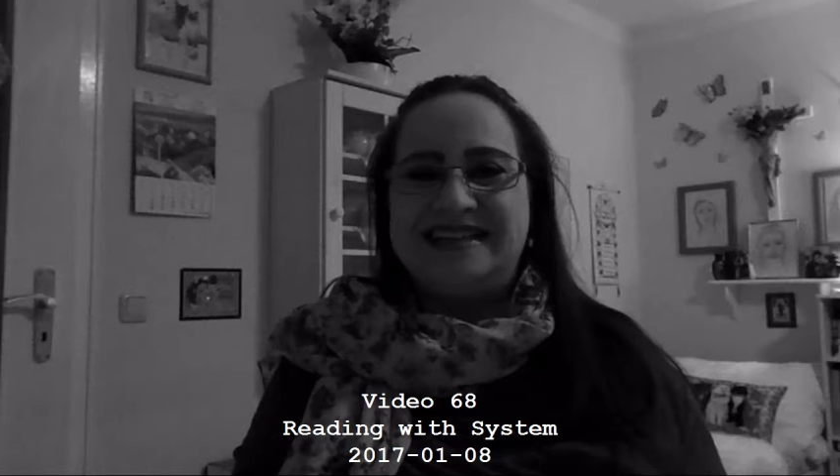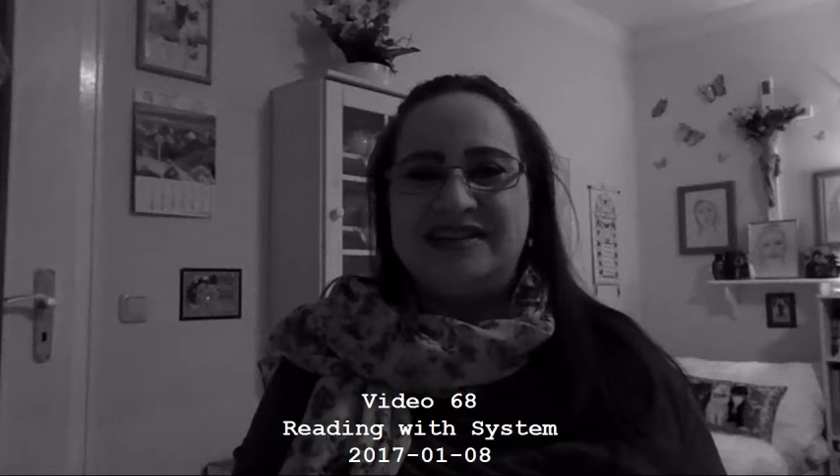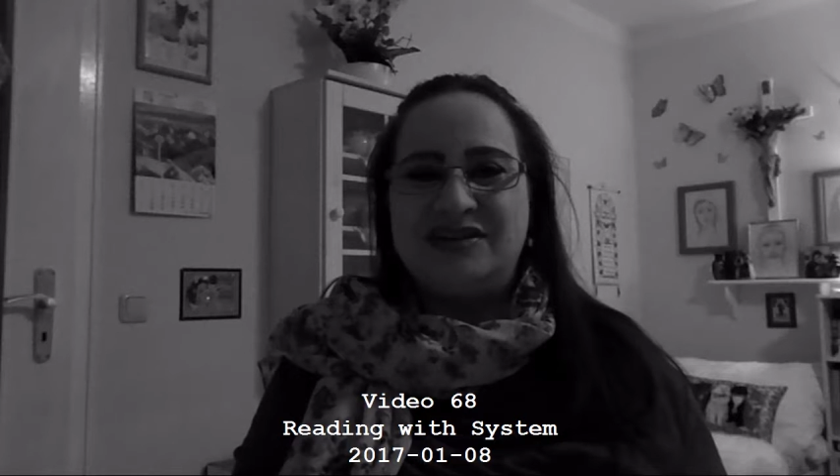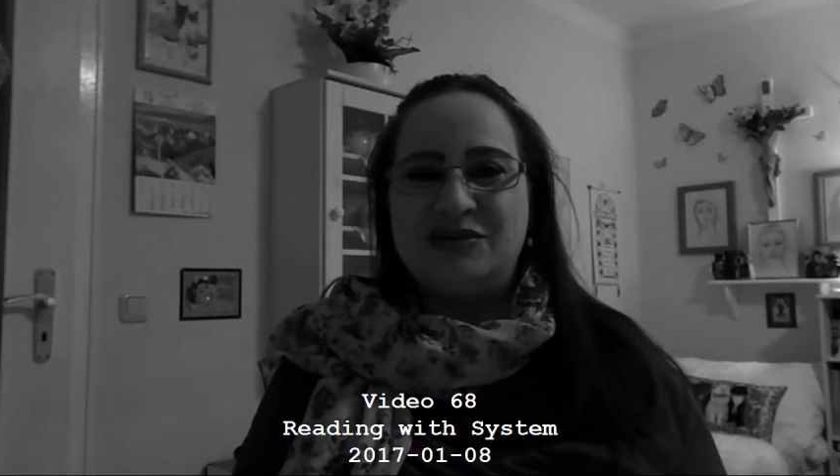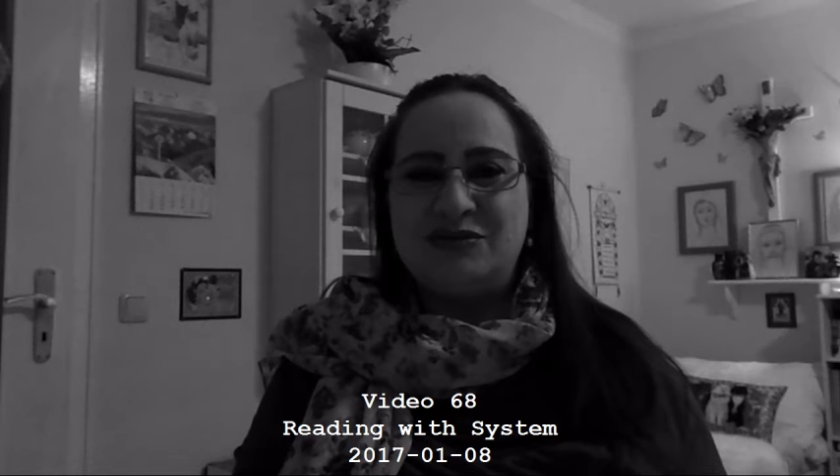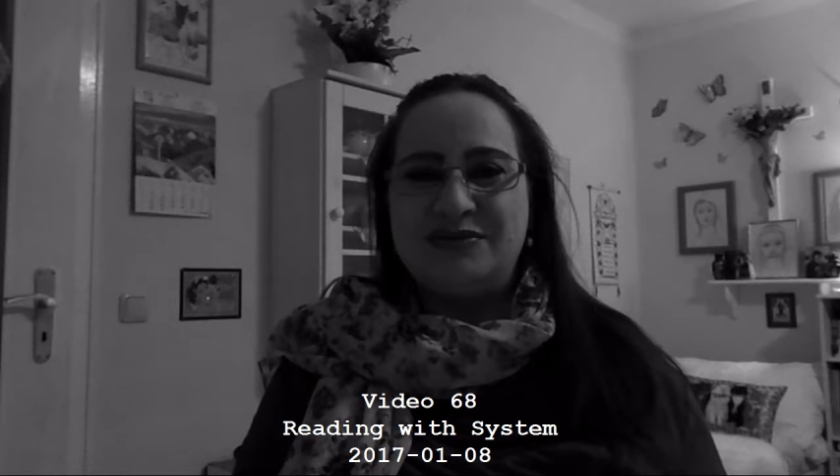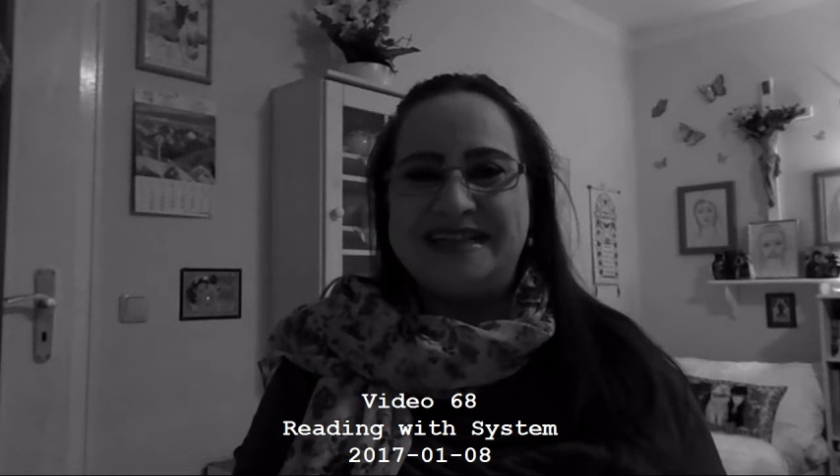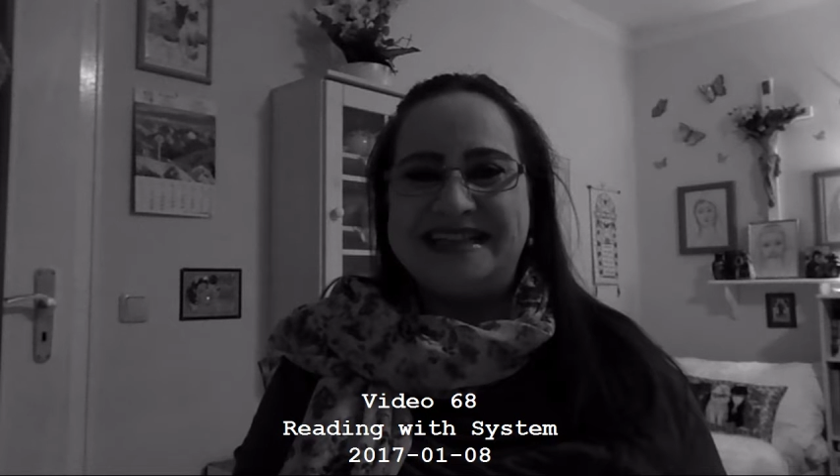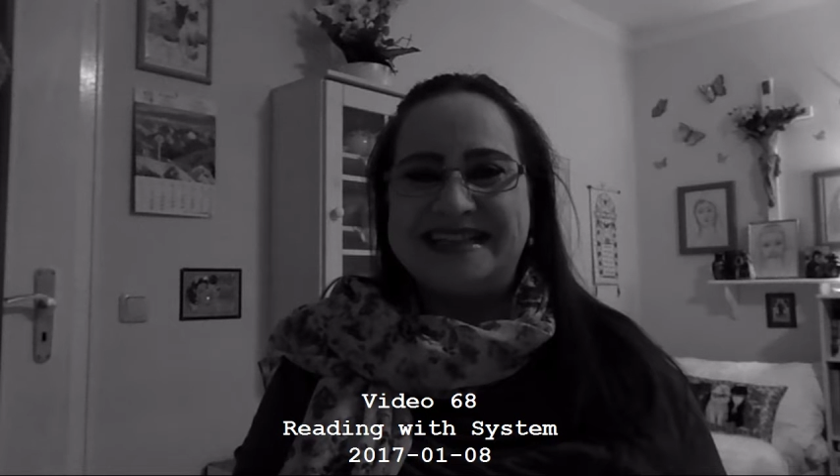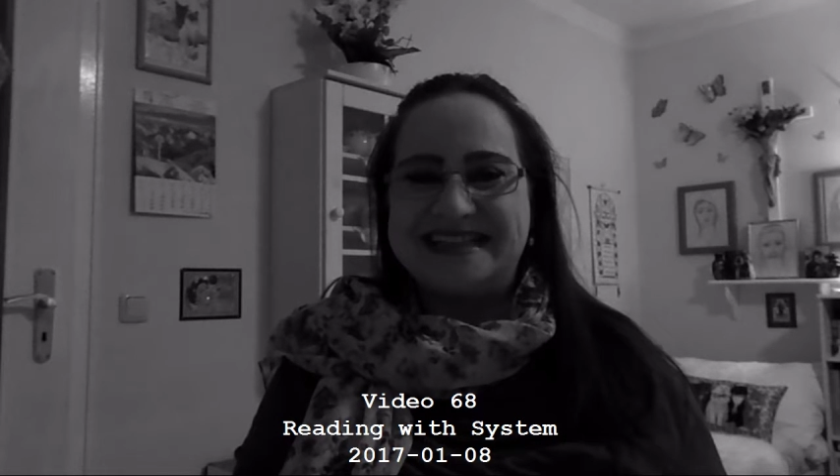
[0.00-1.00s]
Dear
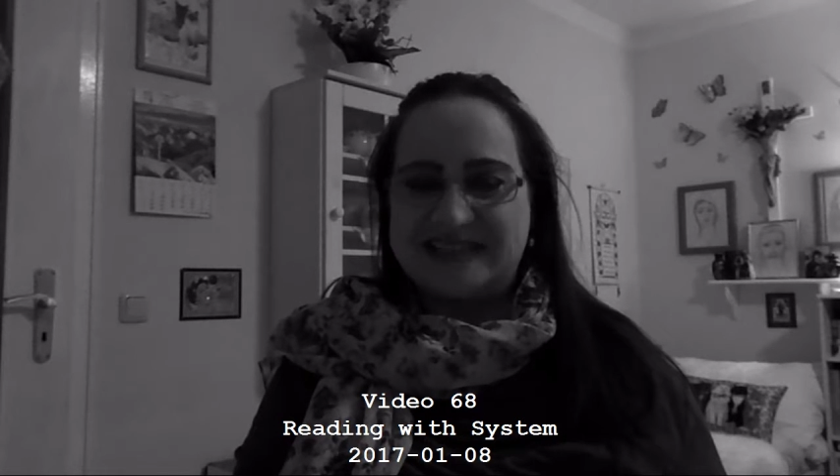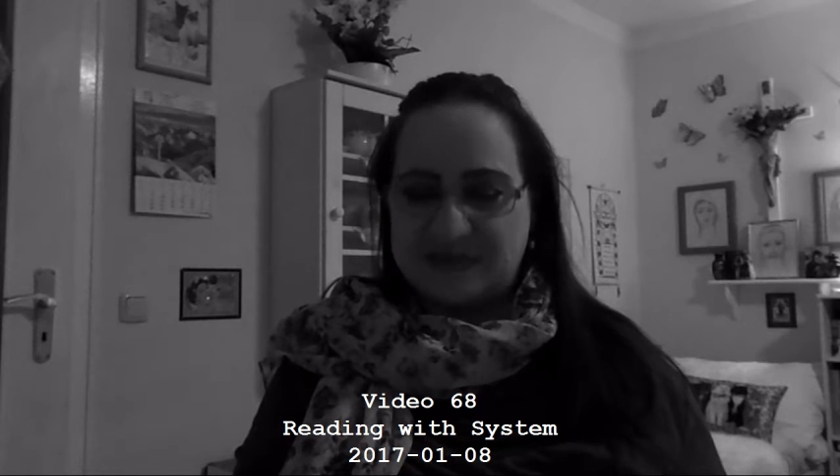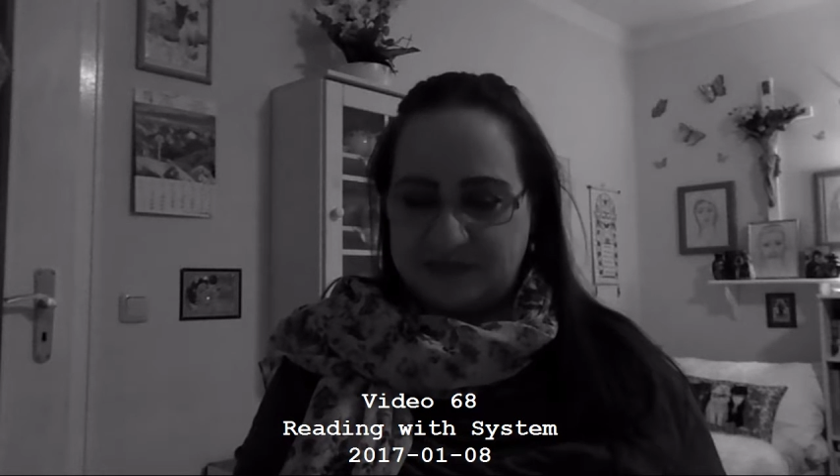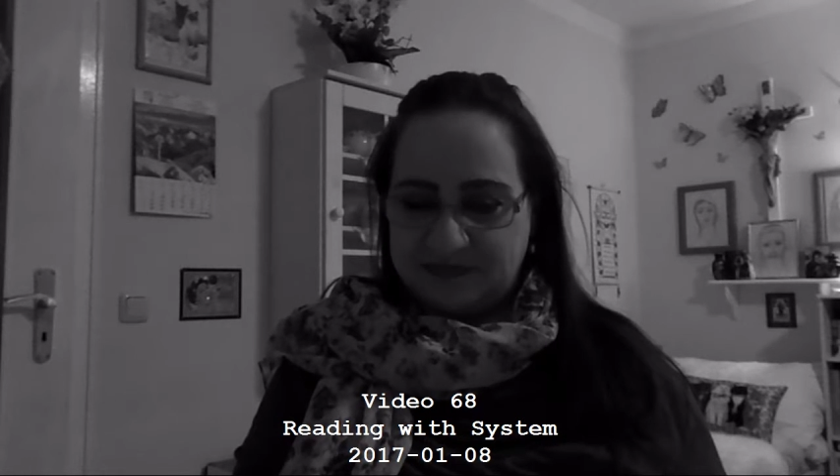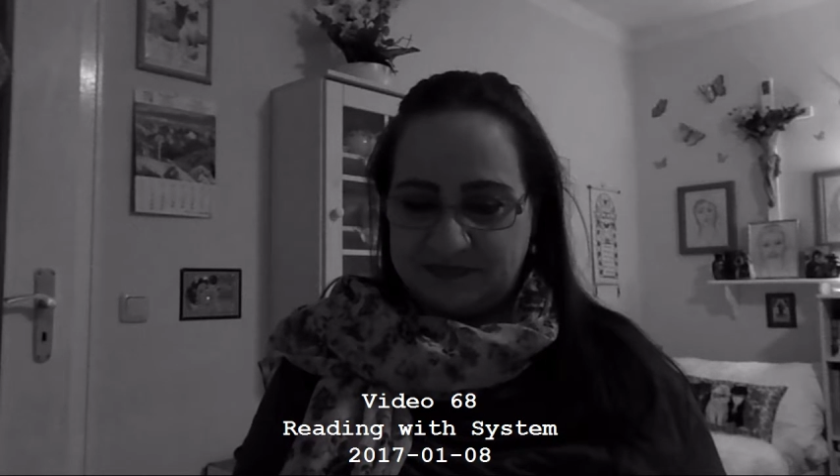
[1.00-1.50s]
readers,